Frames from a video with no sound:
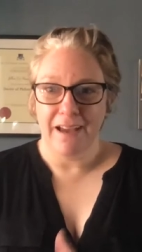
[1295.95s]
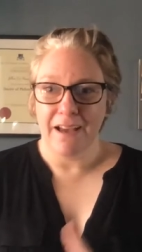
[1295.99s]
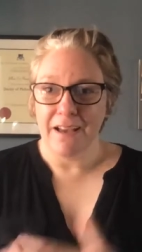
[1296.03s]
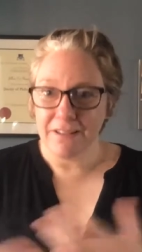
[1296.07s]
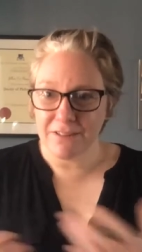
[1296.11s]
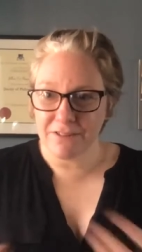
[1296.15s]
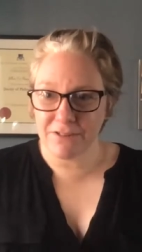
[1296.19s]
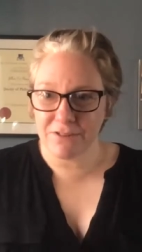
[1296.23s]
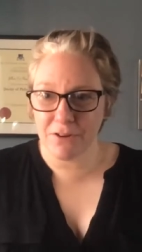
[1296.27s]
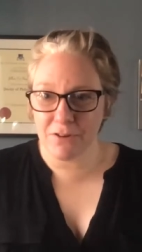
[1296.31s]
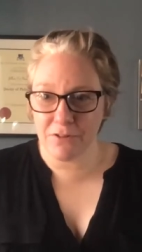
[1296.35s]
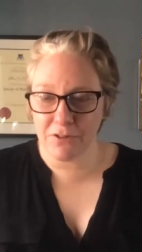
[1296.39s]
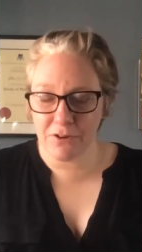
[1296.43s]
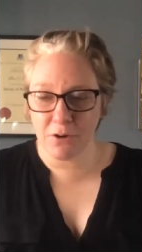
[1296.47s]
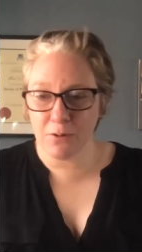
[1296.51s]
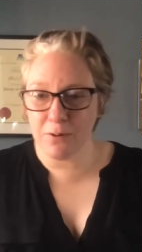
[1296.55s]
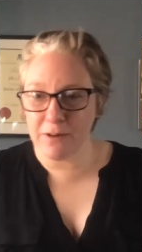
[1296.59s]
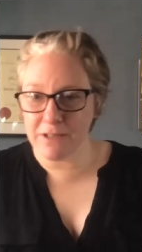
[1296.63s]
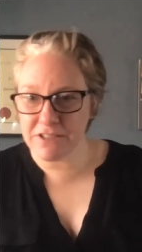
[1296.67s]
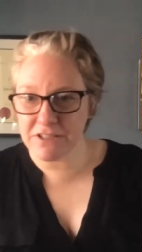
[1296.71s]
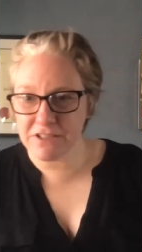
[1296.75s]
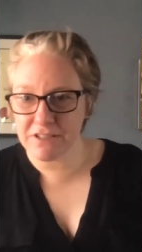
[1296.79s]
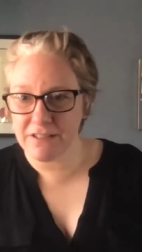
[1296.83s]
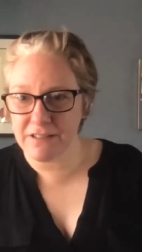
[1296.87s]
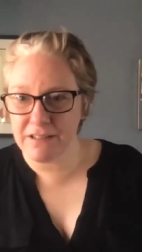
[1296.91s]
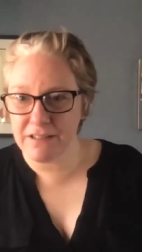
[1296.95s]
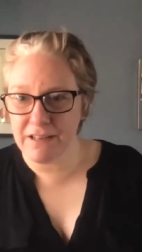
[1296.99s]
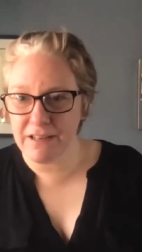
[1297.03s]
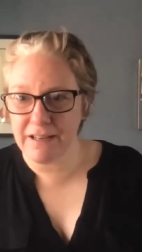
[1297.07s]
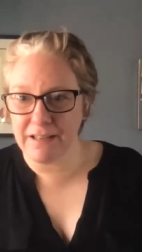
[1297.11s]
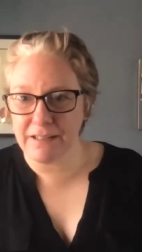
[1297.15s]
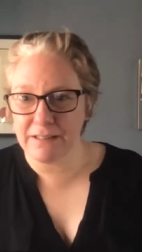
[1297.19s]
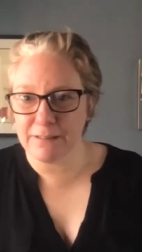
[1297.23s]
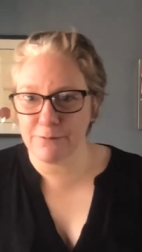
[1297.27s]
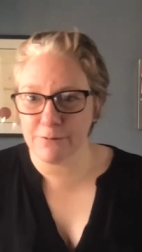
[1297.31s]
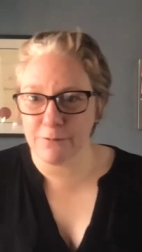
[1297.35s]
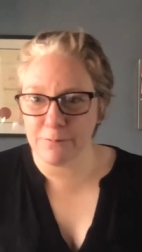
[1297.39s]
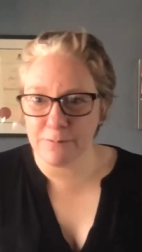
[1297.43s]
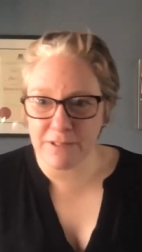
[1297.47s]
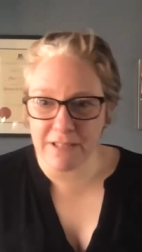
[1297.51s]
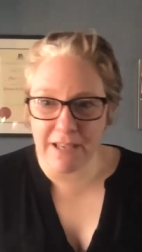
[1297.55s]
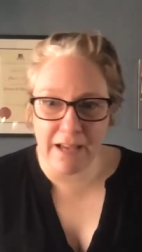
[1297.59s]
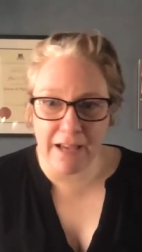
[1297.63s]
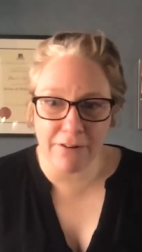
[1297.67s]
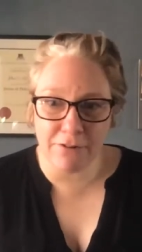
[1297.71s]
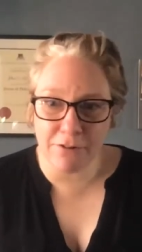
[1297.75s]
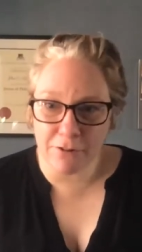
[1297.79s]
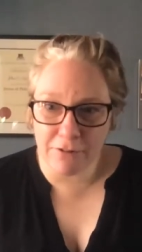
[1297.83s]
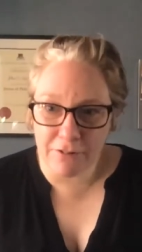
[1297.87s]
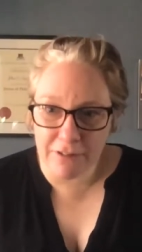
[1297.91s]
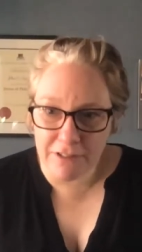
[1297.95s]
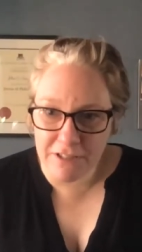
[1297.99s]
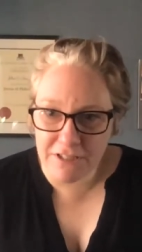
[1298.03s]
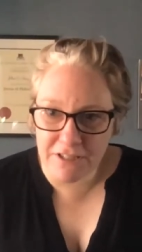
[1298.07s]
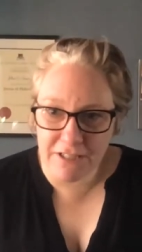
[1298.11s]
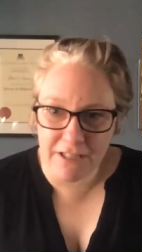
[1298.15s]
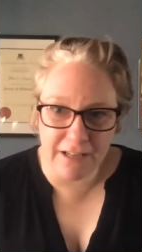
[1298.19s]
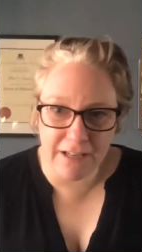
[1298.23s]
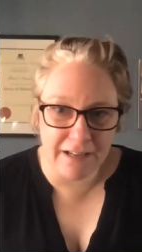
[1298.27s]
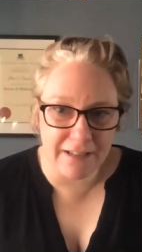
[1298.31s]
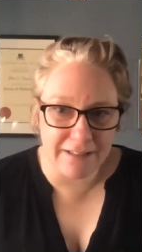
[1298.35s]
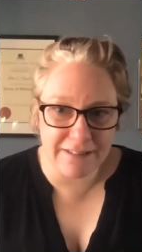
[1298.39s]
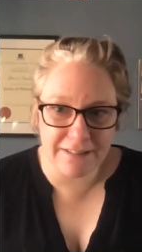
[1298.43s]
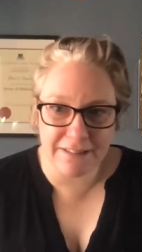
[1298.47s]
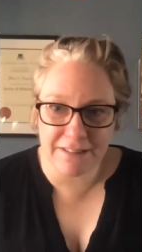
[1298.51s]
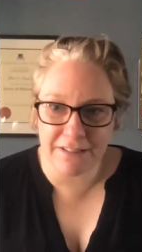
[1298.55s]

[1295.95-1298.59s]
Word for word: So the question is from Sandra, and she asked,